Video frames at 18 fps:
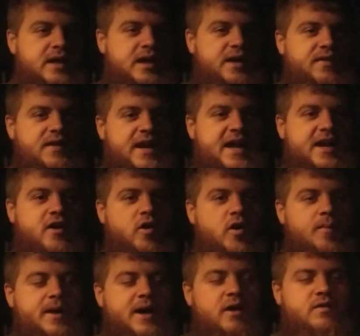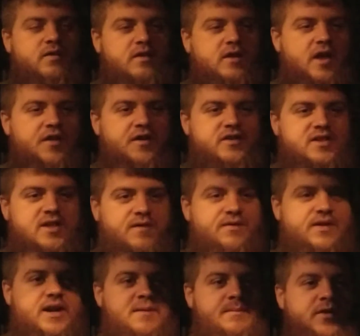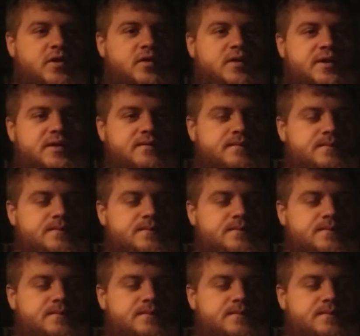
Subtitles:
and then I go about the other stuff that I'm doing.